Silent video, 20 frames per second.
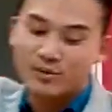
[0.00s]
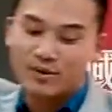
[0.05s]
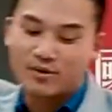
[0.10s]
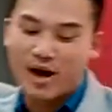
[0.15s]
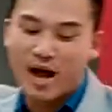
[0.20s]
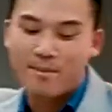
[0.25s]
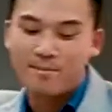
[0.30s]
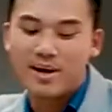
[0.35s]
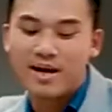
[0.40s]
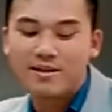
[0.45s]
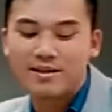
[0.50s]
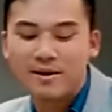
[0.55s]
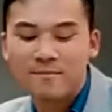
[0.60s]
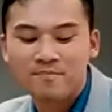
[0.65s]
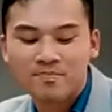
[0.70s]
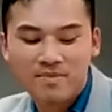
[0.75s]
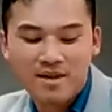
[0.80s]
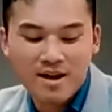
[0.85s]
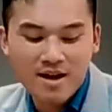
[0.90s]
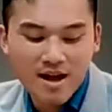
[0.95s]
one to admit.
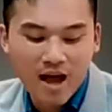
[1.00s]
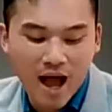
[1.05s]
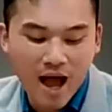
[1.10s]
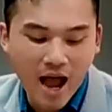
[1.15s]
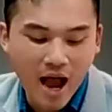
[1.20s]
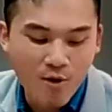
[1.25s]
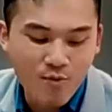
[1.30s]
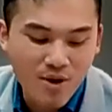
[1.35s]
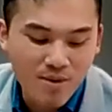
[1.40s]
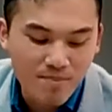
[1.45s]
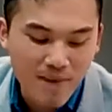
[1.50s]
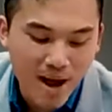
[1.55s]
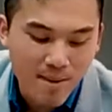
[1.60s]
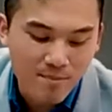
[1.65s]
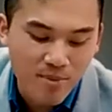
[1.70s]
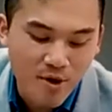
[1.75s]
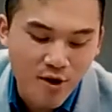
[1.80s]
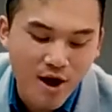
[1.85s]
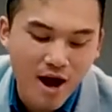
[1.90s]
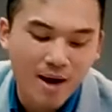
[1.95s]
I
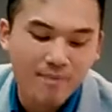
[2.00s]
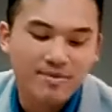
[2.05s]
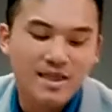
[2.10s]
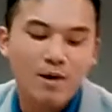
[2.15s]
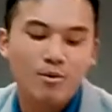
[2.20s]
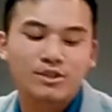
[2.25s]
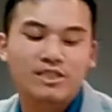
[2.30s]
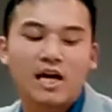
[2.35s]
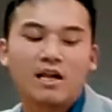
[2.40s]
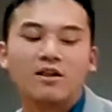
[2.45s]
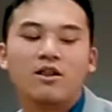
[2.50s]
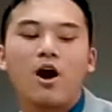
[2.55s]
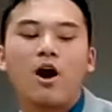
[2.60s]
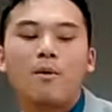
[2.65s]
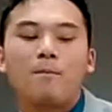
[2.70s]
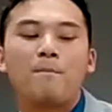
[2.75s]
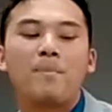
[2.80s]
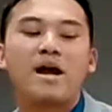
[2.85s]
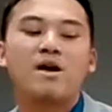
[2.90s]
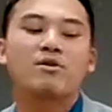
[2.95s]
remember there was a
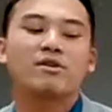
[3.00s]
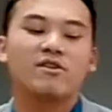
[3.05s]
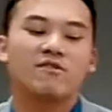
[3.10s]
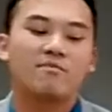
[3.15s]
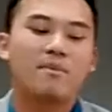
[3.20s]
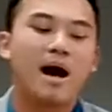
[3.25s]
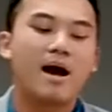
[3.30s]
long period